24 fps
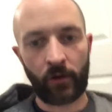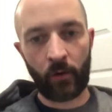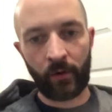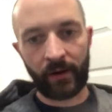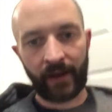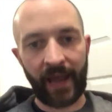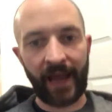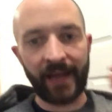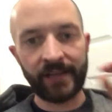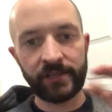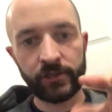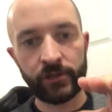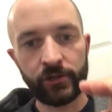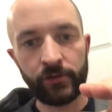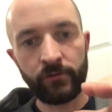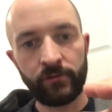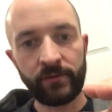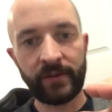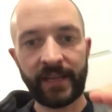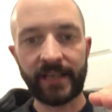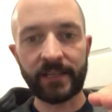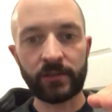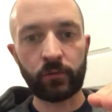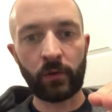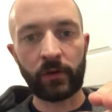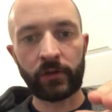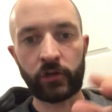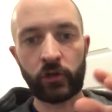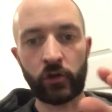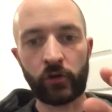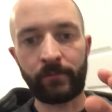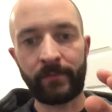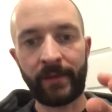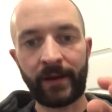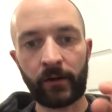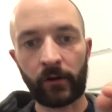Going at you, guess what?
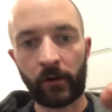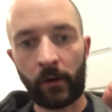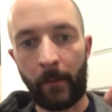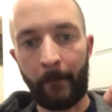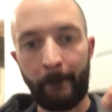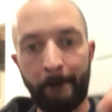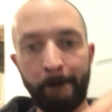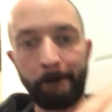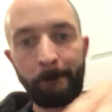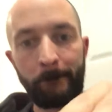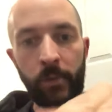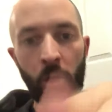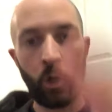Your mirror,